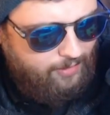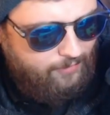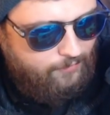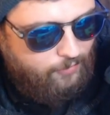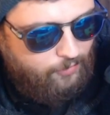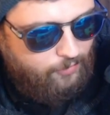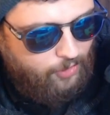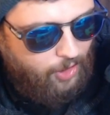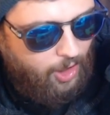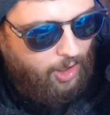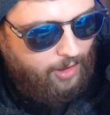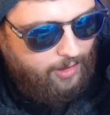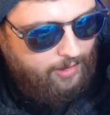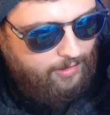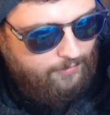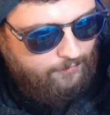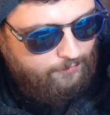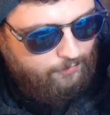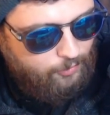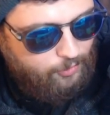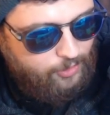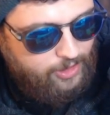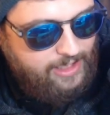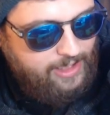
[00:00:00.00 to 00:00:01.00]
Frodon?
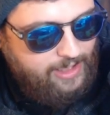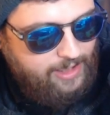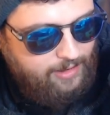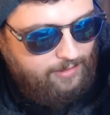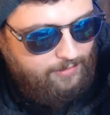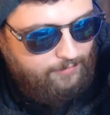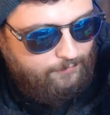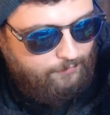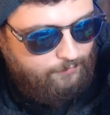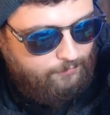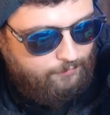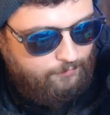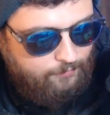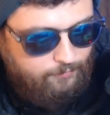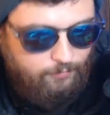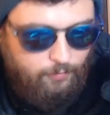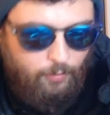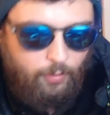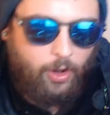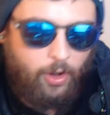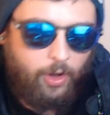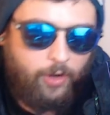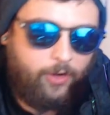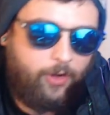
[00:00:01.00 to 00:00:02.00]
Frodon?
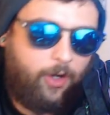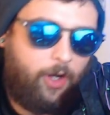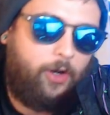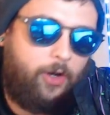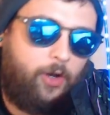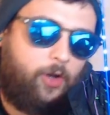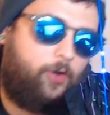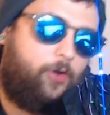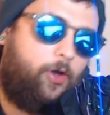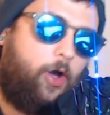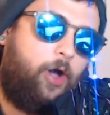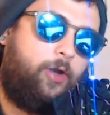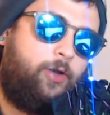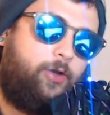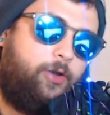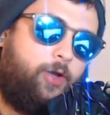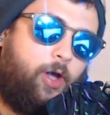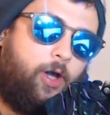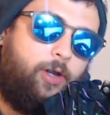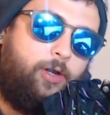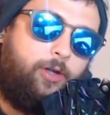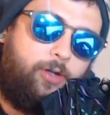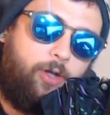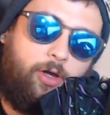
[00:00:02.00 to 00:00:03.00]
Frodon?
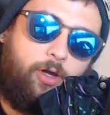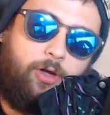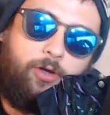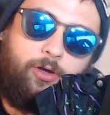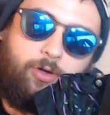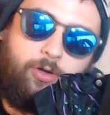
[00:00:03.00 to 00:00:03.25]
Don?